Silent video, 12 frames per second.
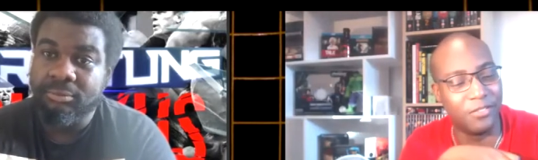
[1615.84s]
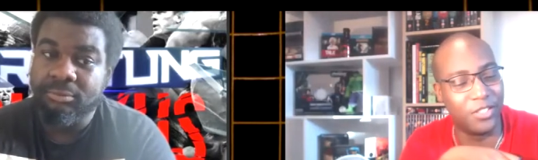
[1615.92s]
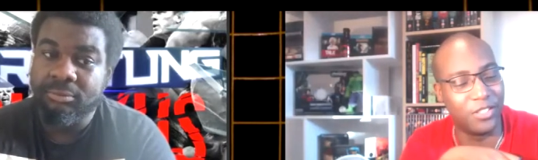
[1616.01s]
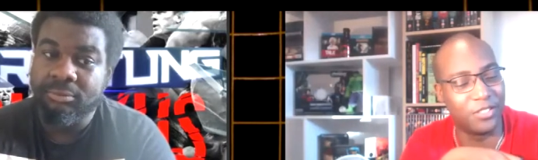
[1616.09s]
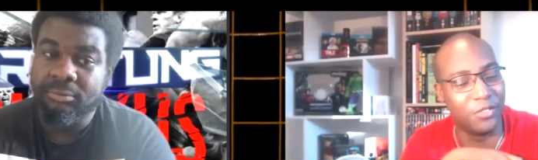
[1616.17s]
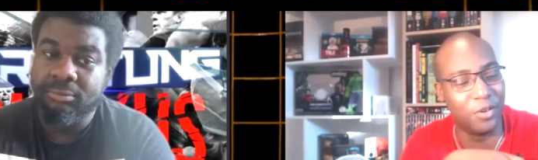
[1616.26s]

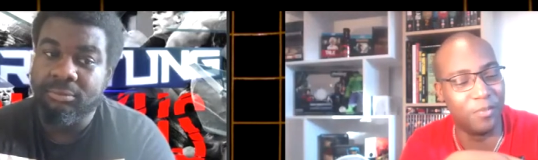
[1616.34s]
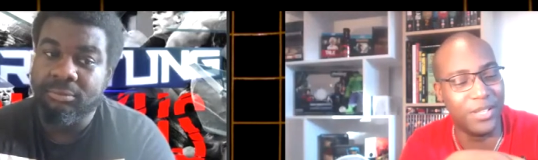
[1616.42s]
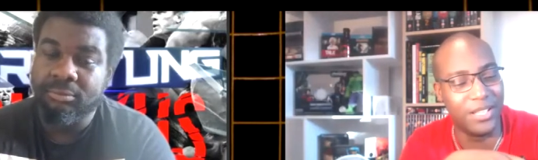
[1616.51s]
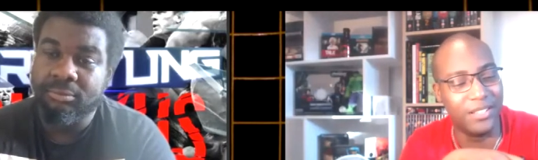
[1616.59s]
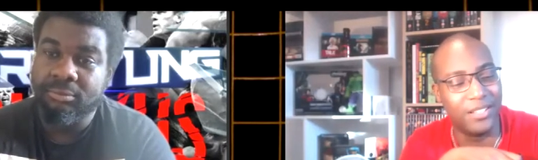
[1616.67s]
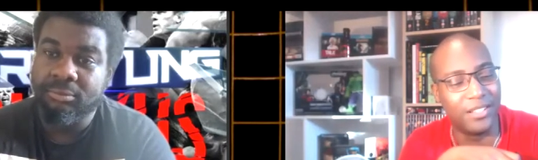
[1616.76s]
Speaker 1: just not
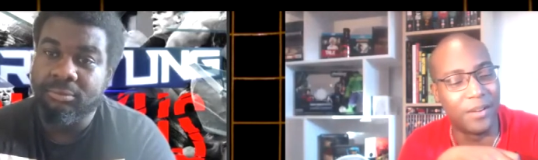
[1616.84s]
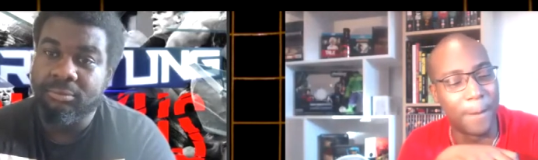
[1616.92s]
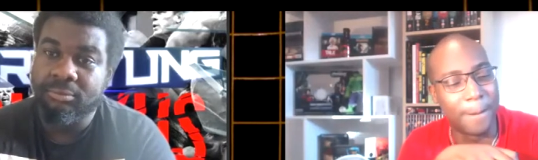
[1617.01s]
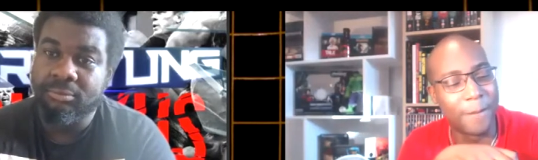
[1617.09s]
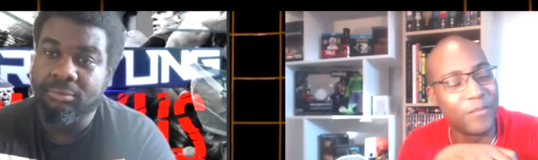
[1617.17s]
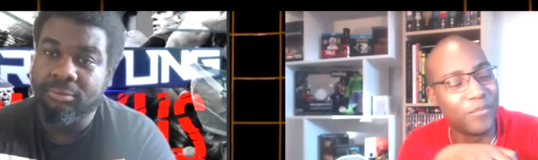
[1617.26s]
being a,
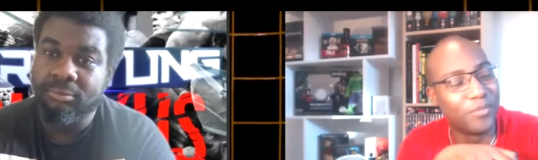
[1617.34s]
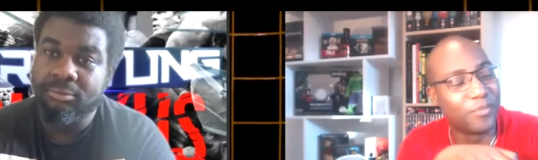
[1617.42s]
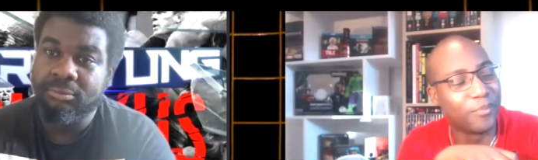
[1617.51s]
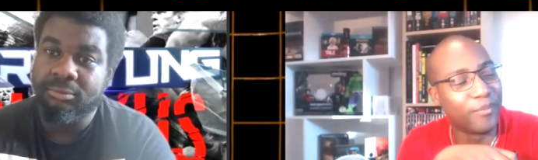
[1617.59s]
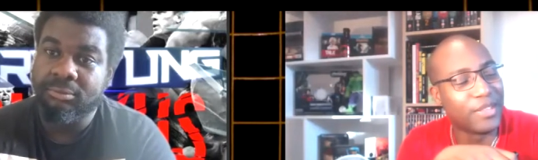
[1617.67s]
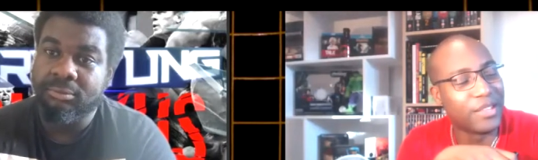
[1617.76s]

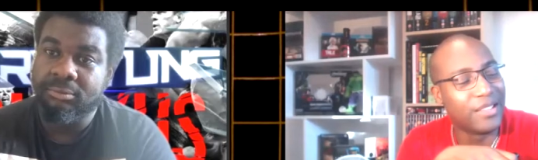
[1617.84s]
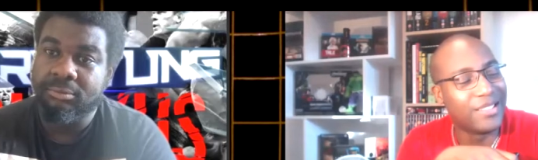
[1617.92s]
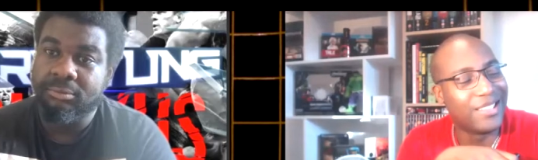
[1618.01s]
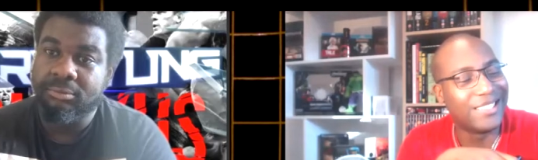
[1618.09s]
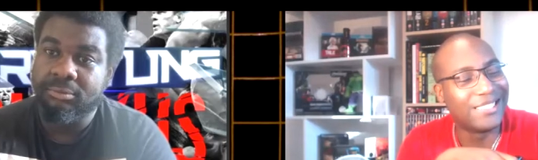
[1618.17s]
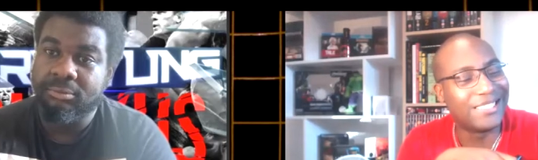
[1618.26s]

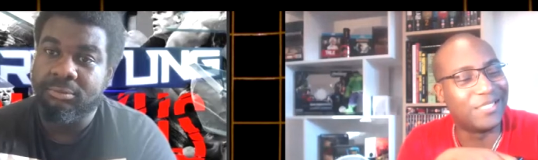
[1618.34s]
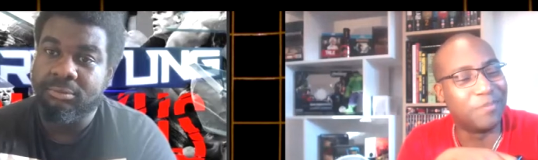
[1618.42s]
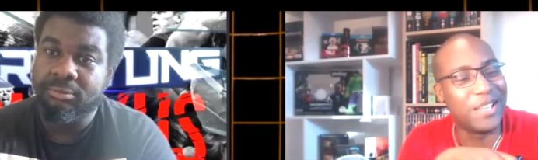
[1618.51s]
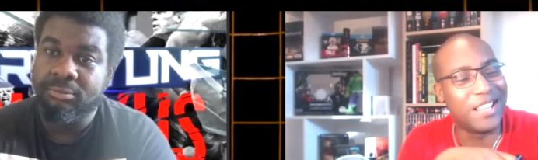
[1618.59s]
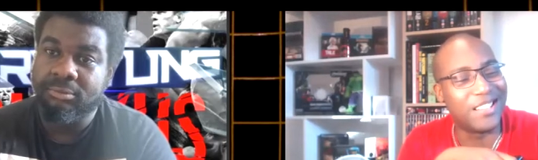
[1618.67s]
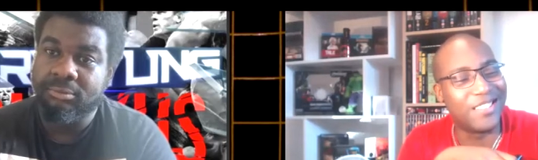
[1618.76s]
just
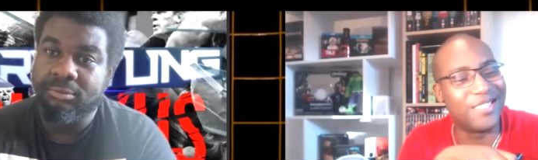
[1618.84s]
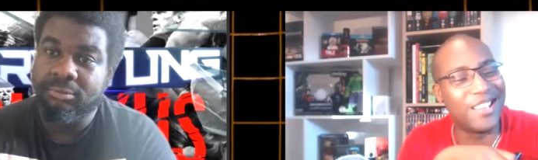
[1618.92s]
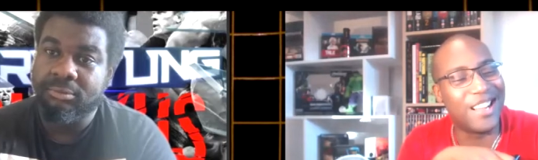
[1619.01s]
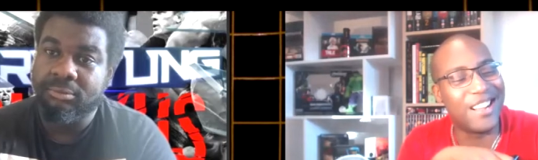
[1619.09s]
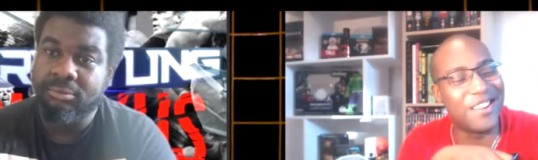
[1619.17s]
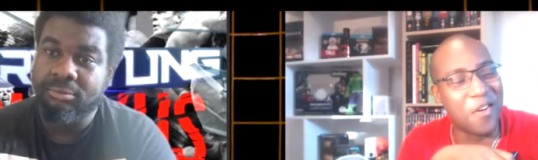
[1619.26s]
being a,
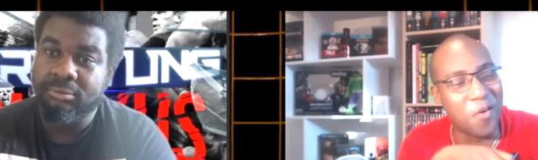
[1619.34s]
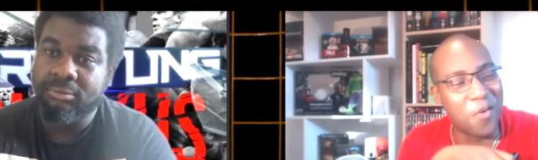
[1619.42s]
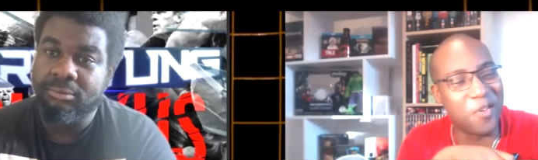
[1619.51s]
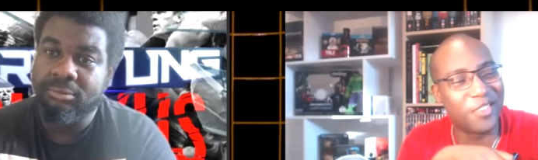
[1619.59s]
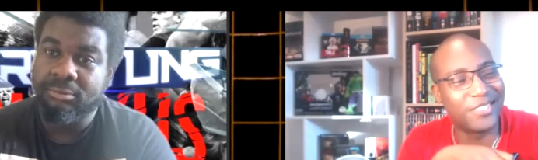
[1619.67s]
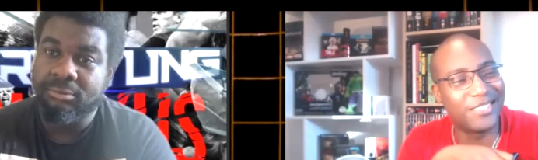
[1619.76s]
I don't know,
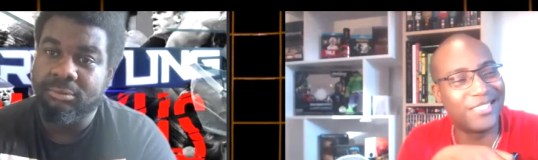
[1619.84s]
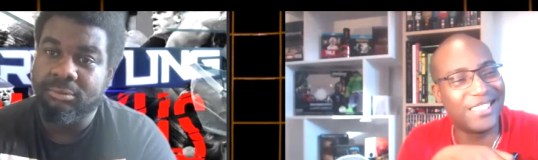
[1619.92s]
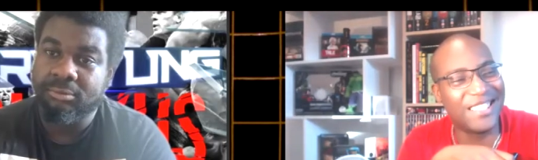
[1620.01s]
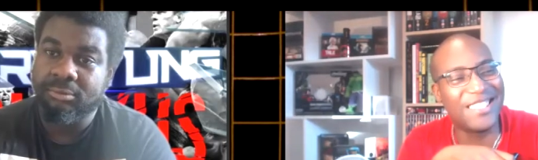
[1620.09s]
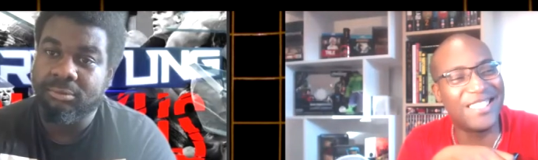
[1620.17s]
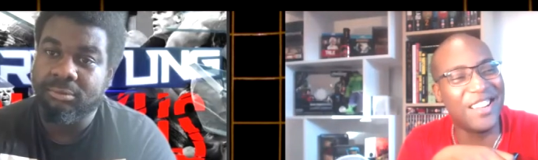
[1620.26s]

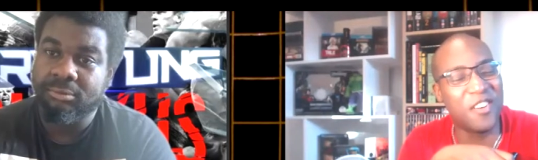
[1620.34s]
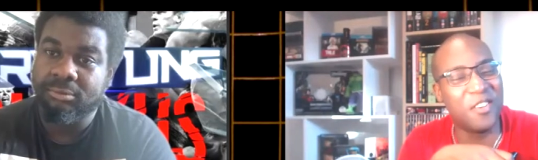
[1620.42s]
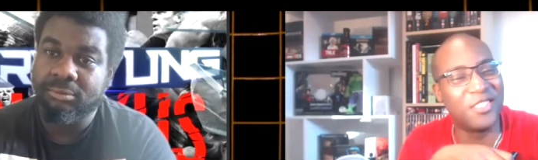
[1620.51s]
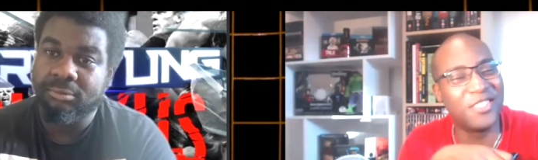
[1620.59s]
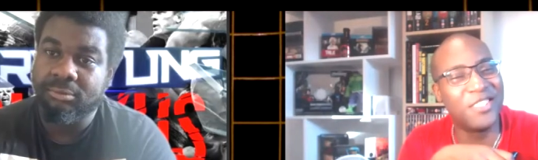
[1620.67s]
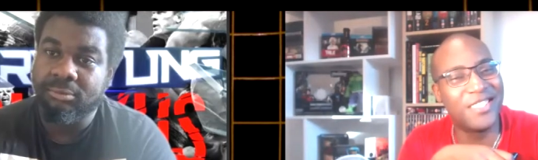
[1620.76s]
don't know, oh,
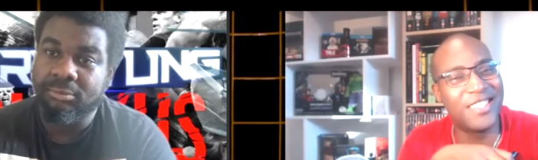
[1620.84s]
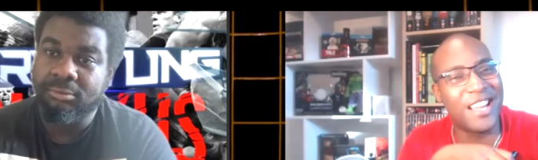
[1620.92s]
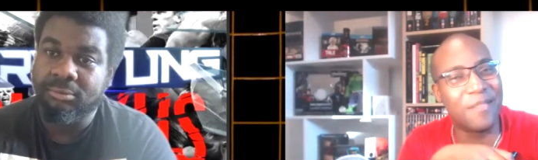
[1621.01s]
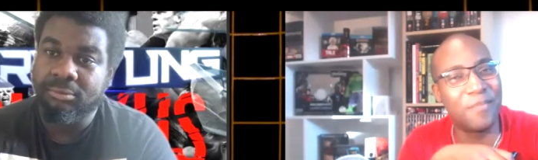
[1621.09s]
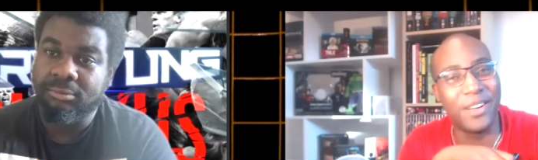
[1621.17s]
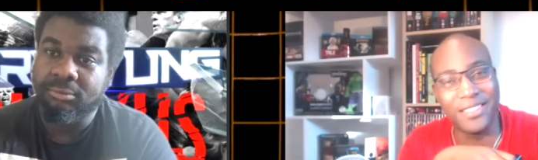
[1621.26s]
certain
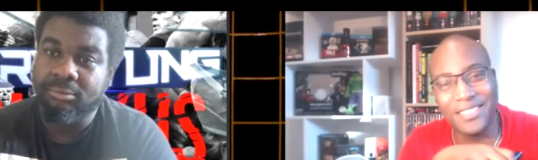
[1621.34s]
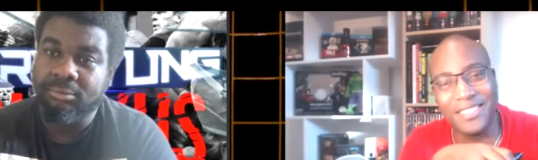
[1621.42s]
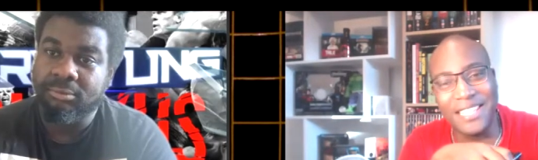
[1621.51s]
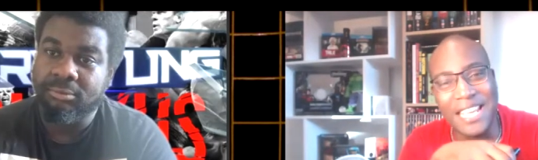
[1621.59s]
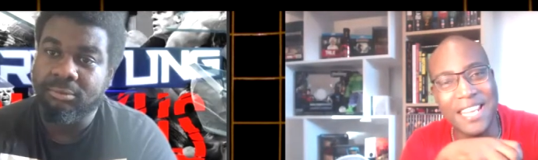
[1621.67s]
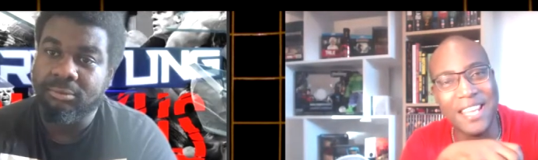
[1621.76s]
type. But just
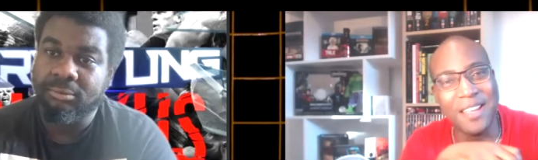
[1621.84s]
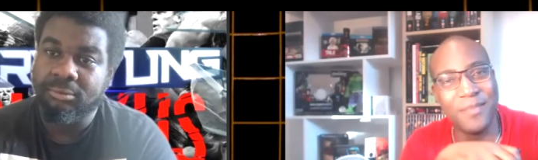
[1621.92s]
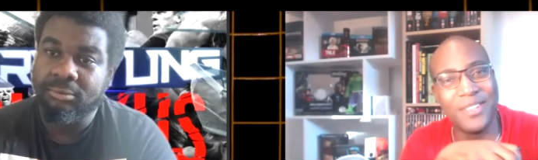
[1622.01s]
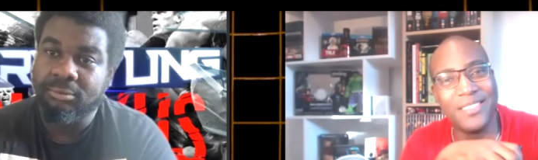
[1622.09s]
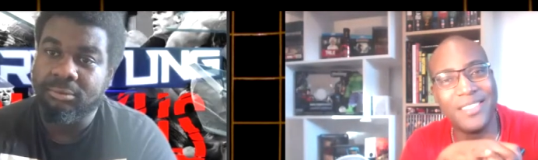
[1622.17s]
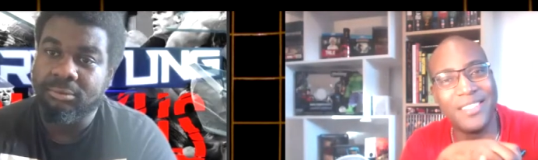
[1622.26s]
seeing him
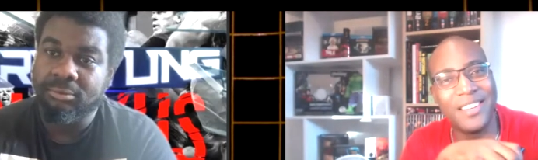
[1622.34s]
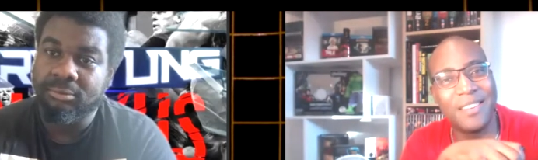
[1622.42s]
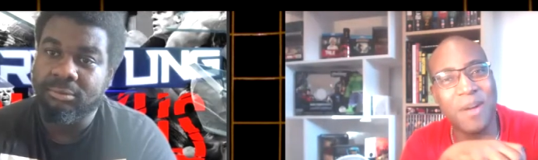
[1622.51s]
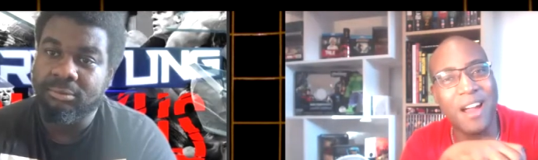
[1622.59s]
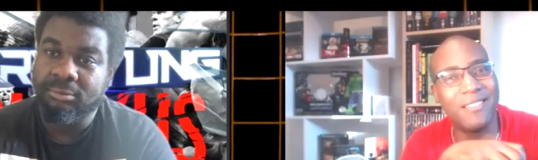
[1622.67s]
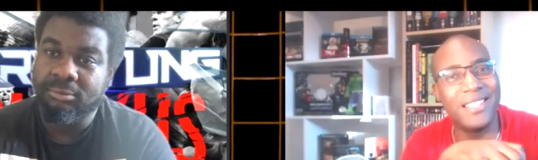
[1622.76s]
and you know,
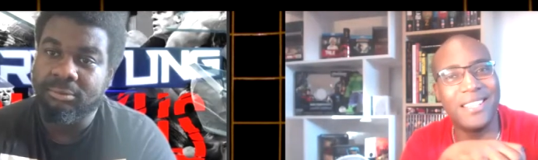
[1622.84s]
apparently